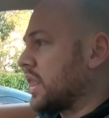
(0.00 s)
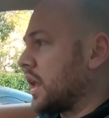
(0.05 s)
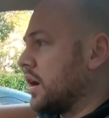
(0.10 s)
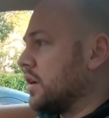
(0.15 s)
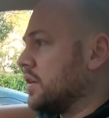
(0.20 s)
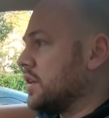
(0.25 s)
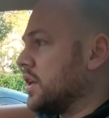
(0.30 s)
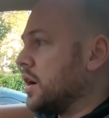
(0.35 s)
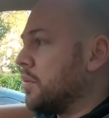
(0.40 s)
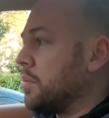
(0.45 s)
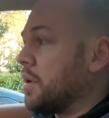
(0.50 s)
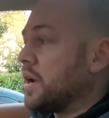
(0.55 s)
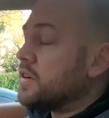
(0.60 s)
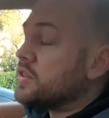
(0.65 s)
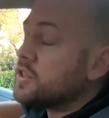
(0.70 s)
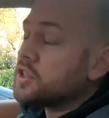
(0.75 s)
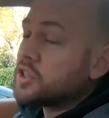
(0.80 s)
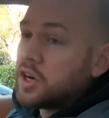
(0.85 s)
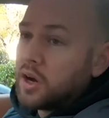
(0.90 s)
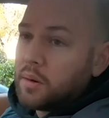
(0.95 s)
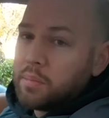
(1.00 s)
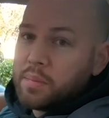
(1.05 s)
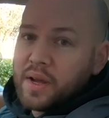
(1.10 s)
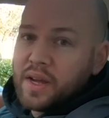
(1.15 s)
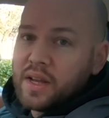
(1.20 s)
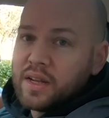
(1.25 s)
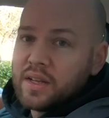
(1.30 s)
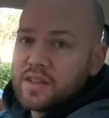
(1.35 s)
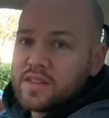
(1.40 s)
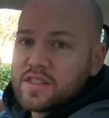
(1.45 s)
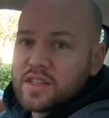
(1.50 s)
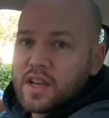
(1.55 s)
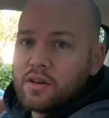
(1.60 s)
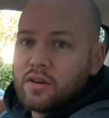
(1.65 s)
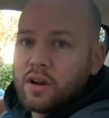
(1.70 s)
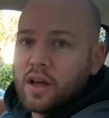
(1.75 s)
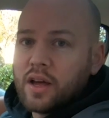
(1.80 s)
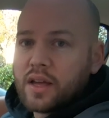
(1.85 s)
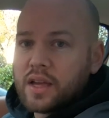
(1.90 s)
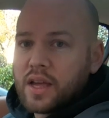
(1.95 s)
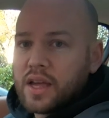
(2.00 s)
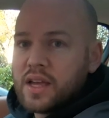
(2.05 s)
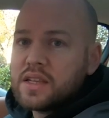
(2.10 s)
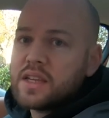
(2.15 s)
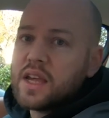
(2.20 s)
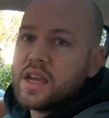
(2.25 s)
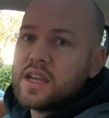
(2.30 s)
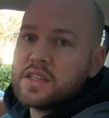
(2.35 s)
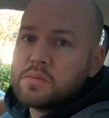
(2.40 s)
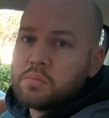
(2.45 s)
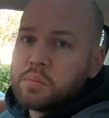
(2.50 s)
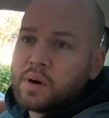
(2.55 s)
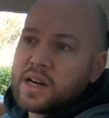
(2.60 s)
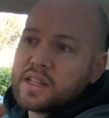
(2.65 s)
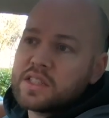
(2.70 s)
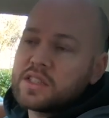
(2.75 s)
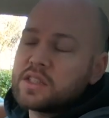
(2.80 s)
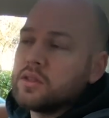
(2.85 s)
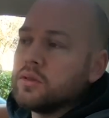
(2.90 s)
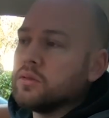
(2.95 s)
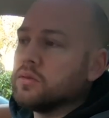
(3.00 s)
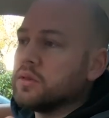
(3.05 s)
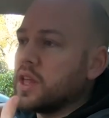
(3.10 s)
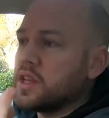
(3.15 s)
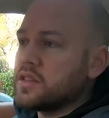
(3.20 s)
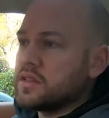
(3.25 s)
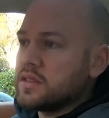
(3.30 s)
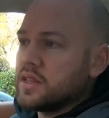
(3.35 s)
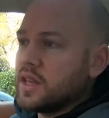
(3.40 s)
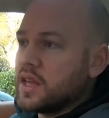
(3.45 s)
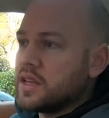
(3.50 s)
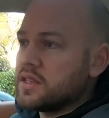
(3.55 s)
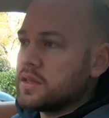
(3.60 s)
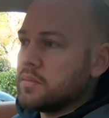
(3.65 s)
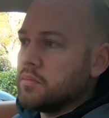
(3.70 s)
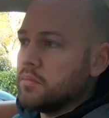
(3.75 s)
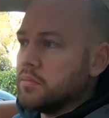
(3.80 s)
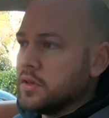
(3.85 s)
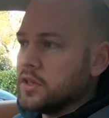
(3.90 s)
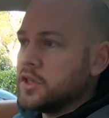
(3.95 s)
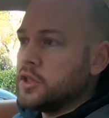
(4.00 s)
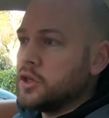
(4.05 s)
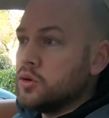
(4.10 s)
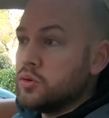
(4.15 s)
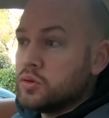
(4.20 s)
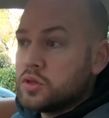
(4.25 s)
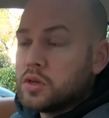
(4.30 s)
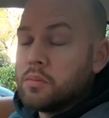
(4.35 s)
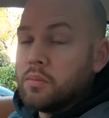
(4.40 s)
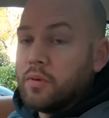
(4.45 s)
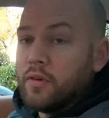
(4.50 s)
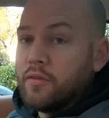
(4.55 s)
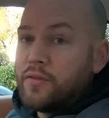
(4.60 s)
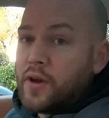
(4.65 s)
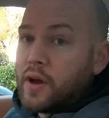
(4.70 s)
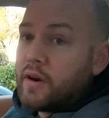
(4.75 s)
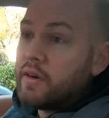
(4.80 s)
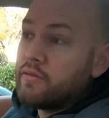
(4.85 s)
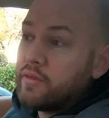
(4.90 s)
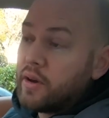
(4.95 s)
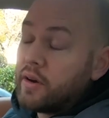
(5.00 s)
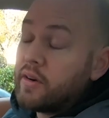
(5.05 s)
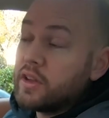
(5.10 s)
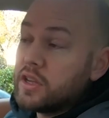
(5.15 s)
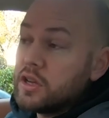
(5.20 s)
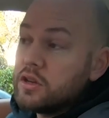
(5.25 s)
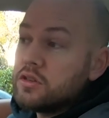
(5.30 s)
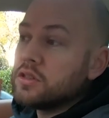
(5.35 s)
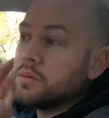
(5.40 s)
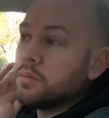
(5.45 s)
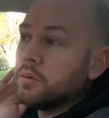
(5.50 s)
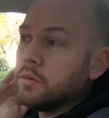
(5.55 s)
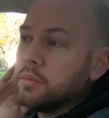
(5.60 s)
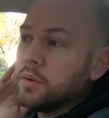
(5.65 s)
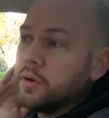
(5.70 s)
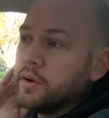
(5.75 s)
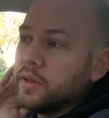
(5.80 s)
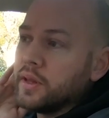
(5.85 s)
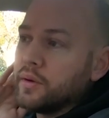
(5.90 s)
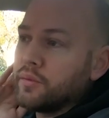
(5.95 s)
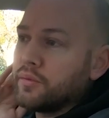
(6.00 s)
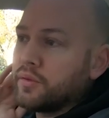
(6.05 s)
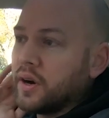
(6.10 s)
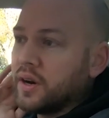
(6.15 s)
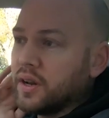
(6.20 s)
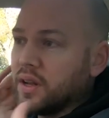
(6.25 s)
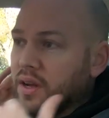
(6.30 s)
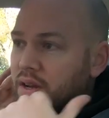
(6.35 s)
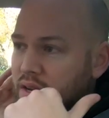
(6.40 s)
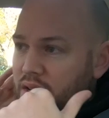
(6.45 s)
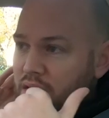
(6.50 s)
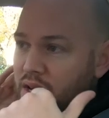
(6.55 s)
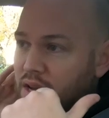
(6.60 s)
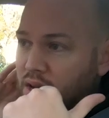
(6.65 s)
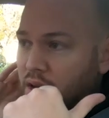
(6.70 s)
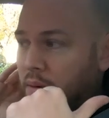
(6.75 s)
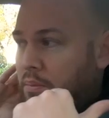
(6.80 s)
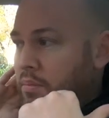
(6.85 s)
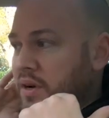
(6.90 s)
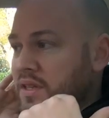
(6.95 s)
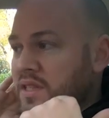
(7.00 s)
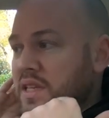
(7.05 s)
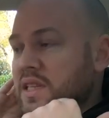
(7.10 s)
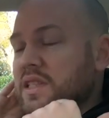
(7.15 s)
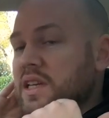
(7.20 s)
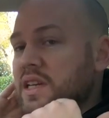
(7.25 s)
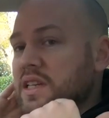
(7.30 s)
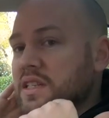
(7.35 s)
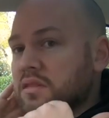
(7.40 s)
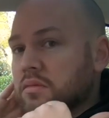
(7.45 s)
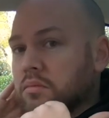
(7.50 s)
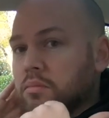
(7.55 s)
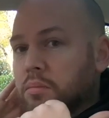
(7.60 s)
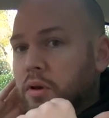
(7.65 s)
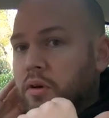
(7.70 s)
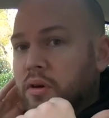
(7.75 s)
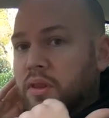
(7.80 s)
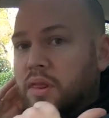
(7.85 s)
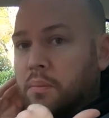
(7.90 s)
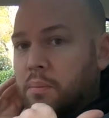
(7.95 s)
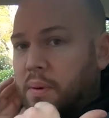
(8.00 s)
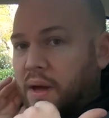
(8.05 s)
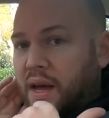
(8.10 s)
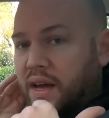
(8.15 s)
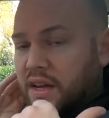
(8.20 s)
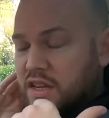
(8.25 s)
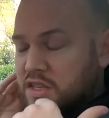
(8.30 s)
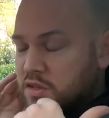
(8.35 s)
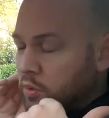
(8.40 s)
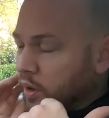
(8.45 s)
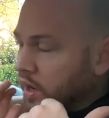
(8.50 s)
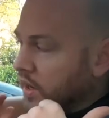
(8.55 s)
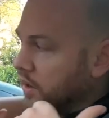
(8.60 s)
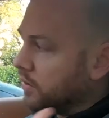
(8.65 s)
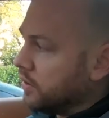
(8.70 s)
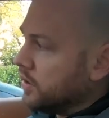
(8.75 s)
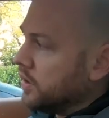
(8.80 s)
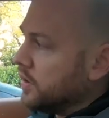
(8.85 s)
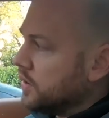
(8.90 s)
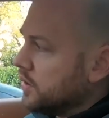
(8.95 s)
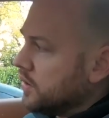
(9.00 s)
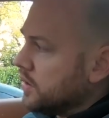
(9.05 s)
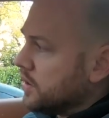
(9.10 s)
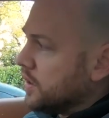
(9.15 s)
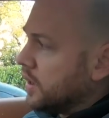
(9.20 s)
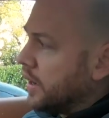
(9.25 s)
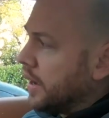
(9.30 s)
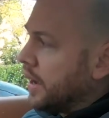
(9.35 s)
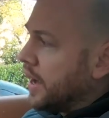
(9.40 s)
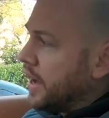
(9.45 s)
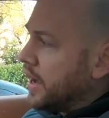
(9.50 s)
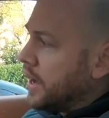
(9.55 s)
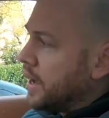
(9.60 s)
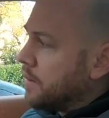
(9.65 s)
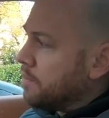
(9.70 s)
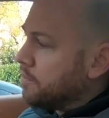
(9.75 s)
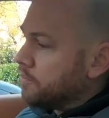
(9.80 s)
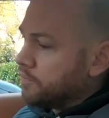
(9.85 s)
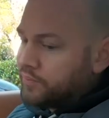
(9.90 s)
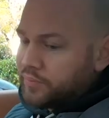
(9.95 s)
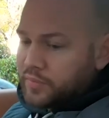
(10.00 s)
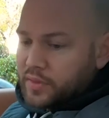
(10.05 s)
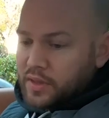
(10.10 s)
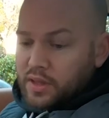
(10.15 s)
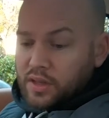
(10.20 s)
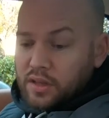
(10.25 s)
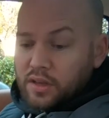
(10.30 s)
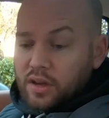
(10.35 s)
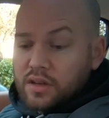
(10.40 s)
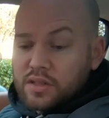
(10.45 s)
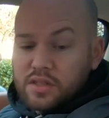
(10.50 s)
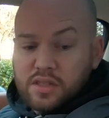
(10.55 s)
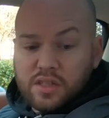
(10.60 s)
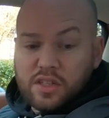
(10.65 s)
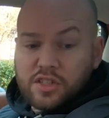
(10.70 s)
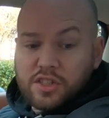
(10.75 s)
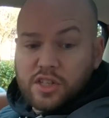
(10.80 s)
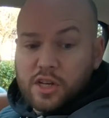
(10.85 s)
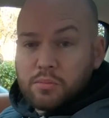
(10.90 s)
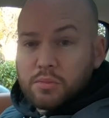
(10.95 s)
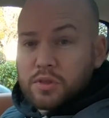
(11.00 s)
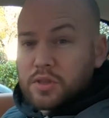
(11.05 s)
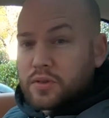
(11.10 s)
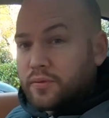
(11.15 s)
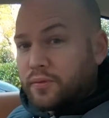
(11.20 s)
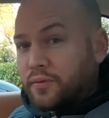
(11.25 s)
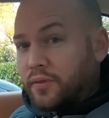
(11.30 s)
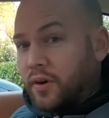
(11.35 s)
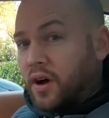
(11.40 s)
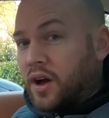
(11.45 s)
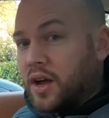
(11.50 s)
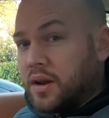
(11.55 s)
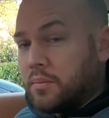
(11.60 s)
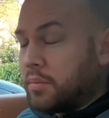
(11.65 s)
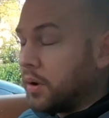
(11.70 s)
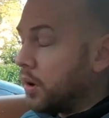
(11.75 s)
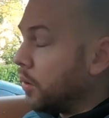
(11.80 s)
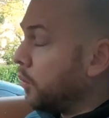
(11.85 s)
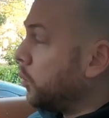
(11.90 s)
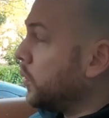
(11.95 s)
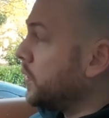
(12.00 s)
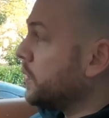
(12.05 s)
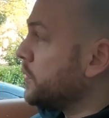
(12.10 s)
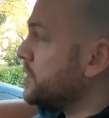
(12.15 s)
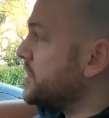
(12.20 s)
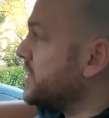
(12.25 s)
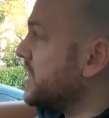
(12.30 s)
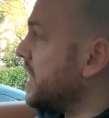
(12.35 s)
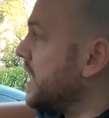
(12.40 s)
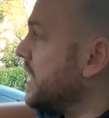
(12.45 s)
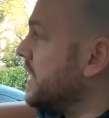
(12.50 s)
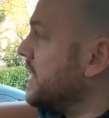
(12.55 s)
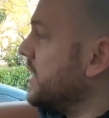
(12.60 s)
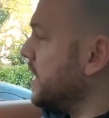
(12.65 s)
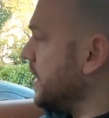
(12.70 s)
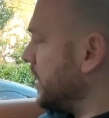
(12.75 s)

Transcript: did a bit of shopping. So like it's practical. There's a very usable boot in the front, a pretty decent boot in the back as well. Going to the gym was fine, but I will say,